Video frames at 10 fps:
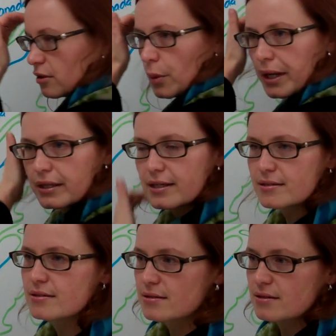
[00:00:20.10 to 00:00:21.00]
the
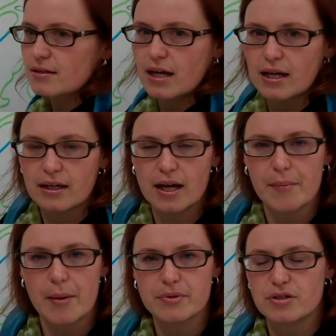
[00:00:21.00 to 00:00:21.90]
Loyalists come
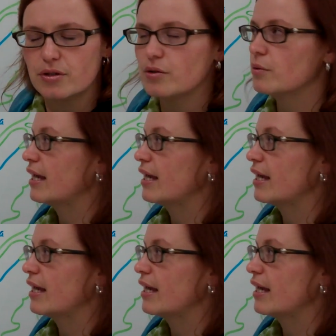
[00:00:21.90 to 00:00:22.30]
up to